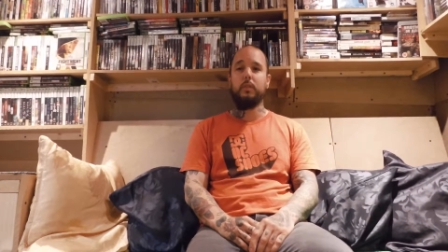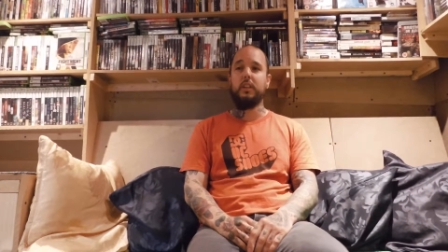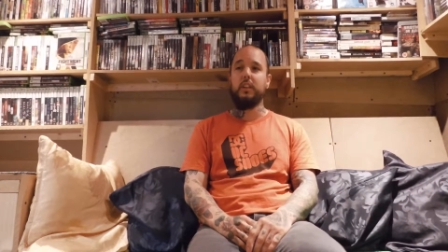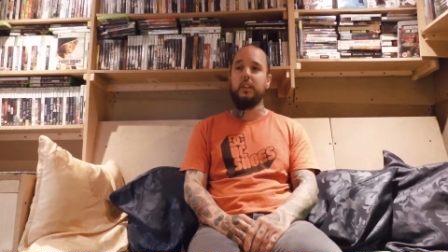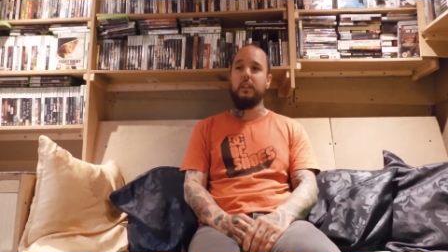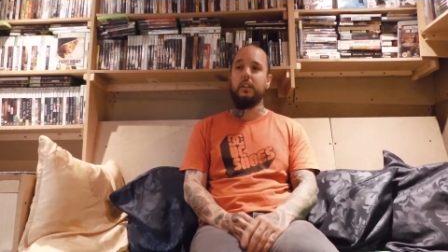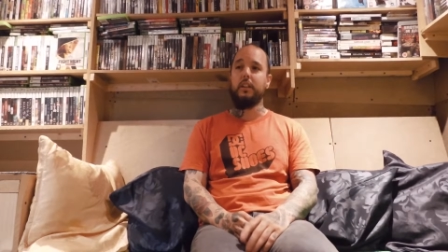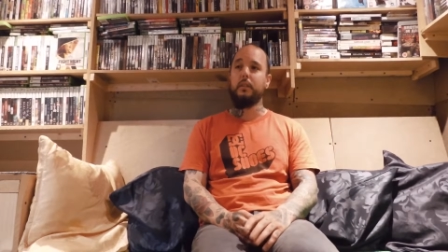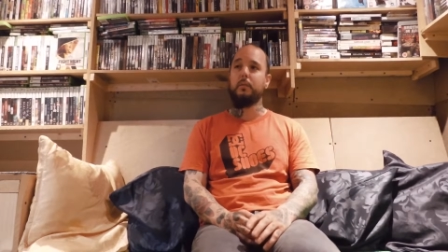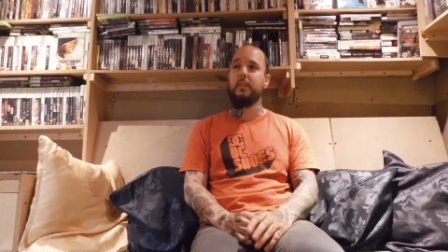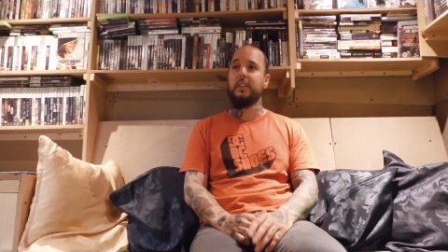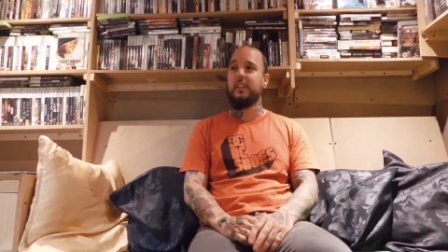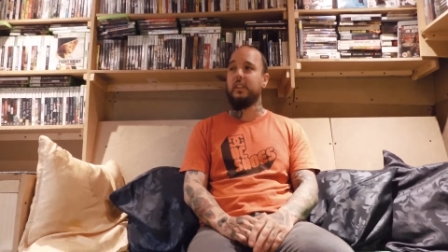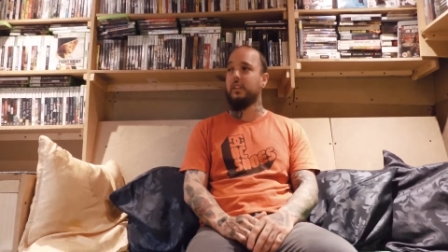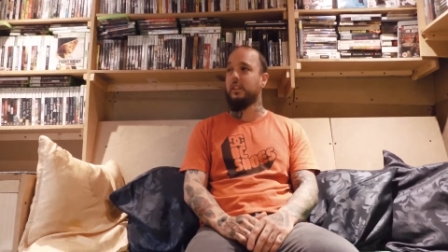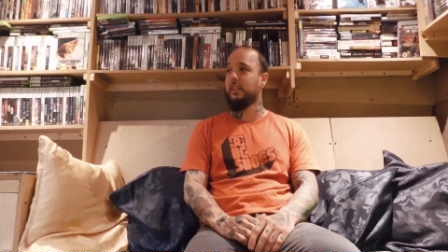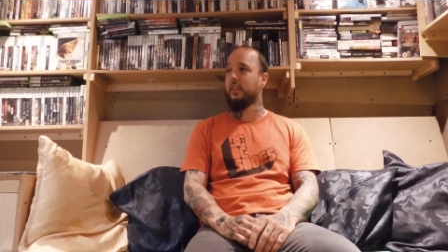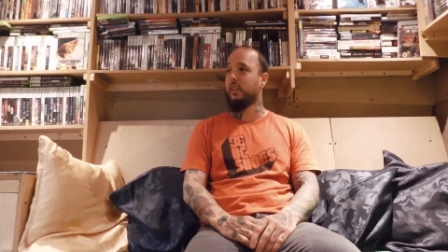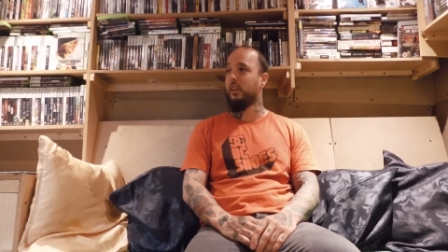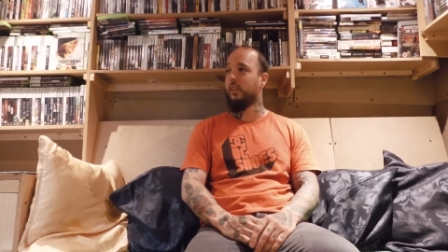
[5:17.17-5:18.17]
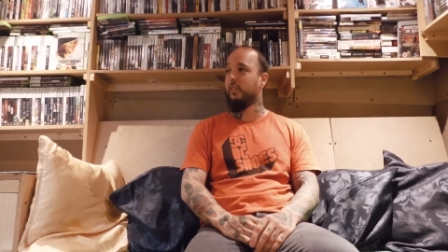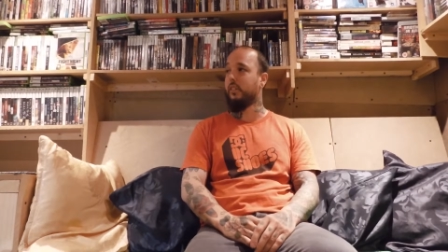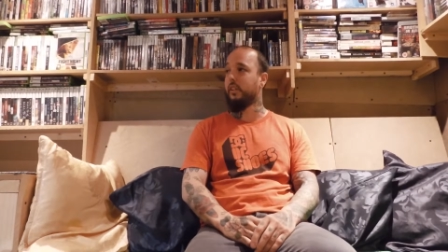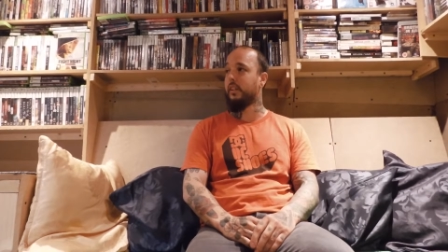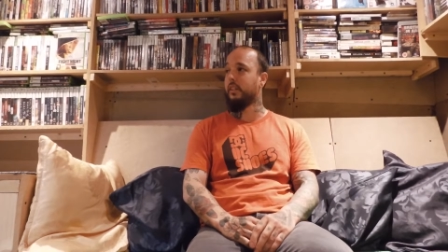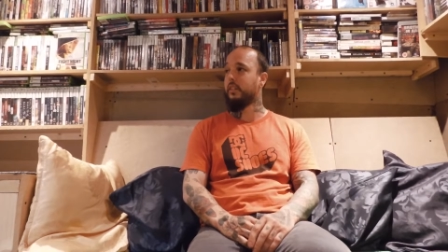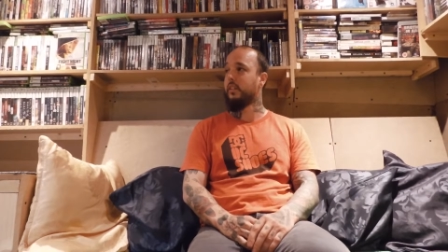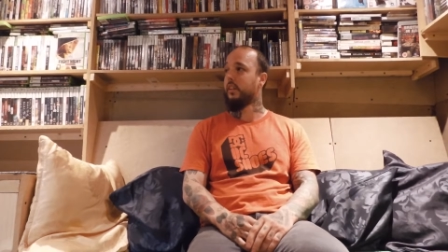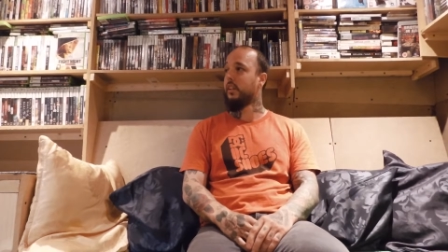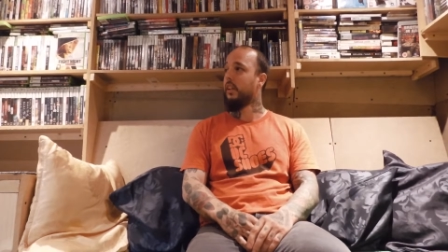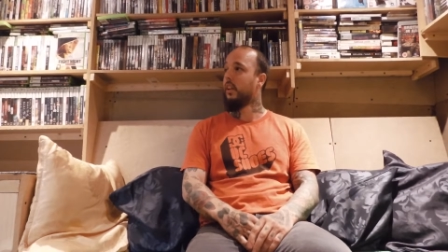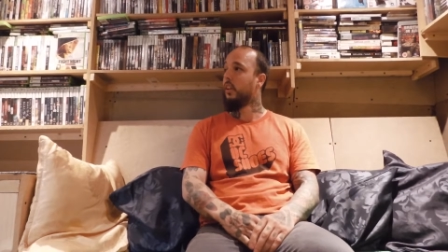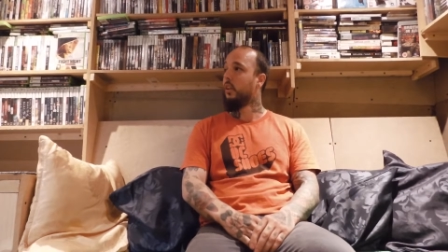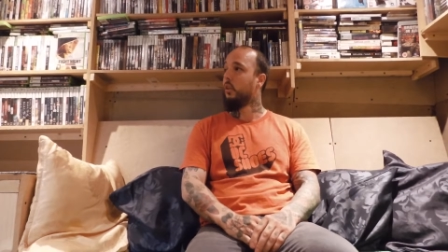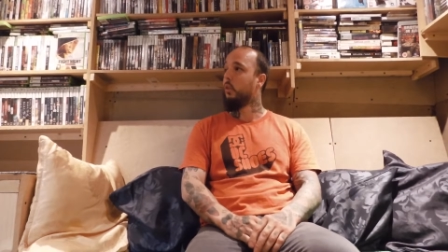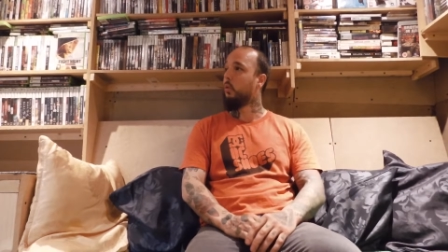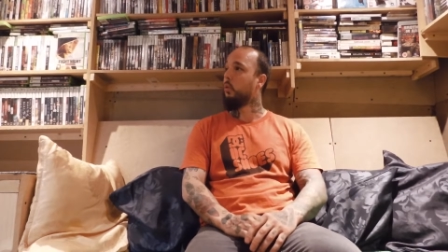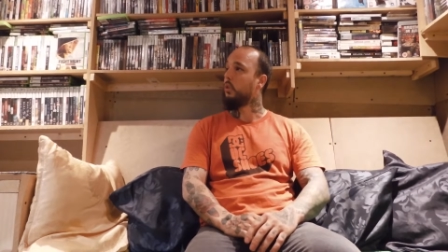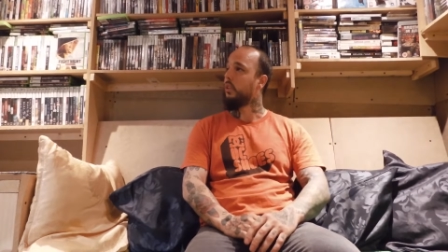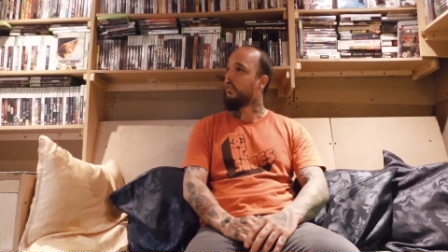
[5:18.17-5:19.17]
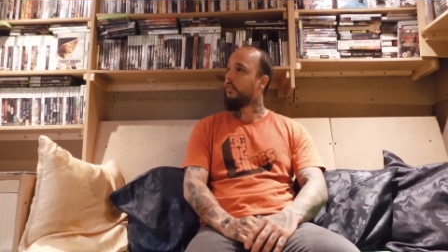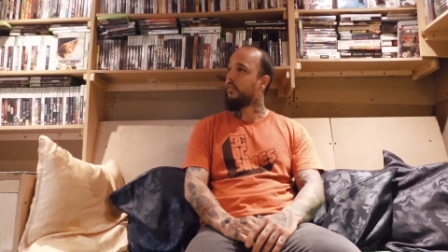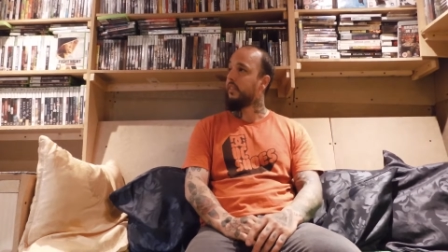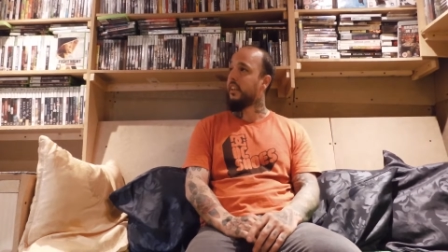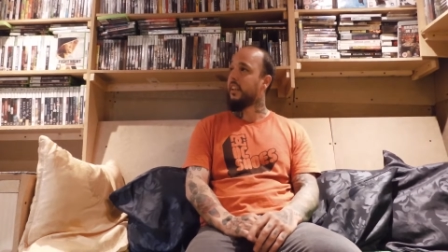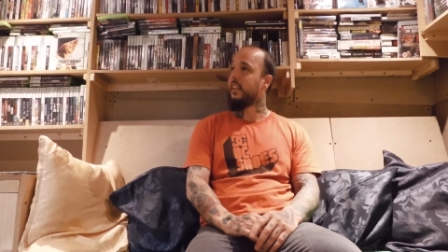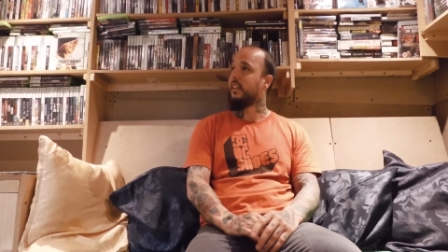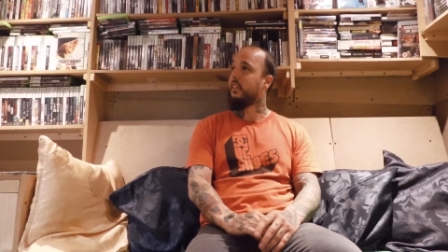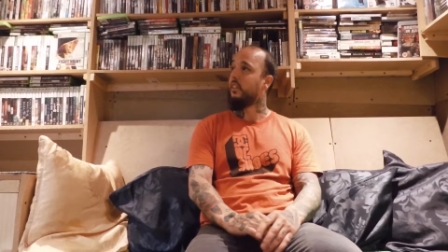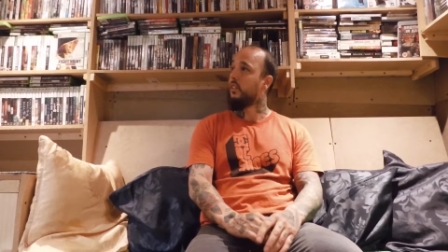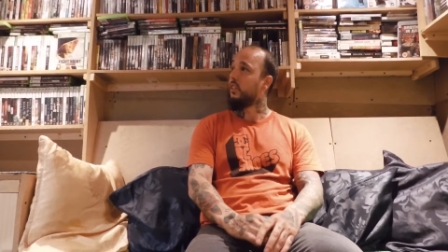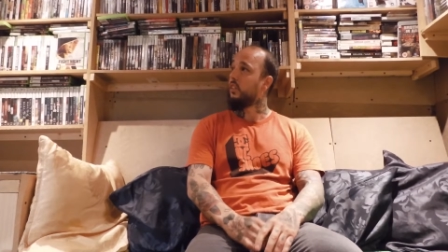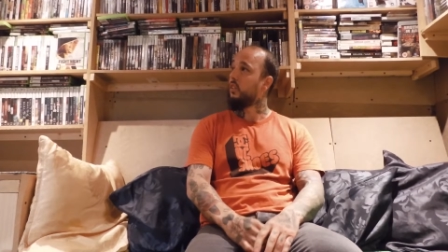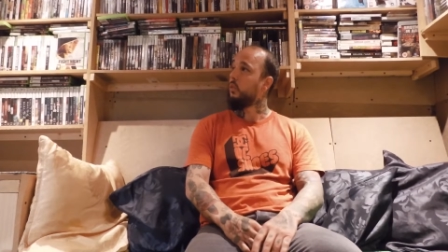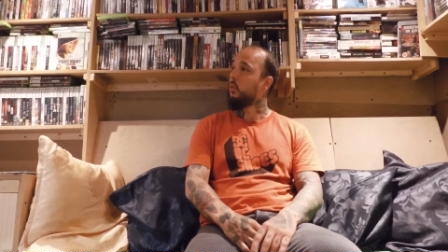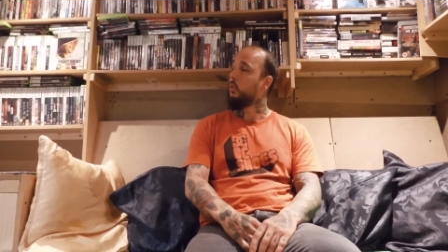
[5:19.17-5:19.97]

You know, give me some scenarios or some videos